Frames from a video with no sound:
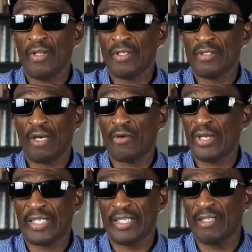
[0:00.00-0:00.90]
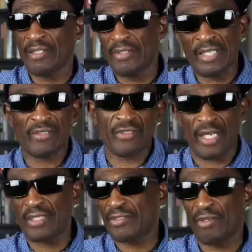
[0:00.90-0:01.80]
And all that killing, that
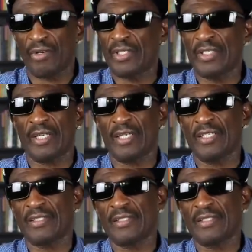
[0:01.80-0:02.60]
started in L.A.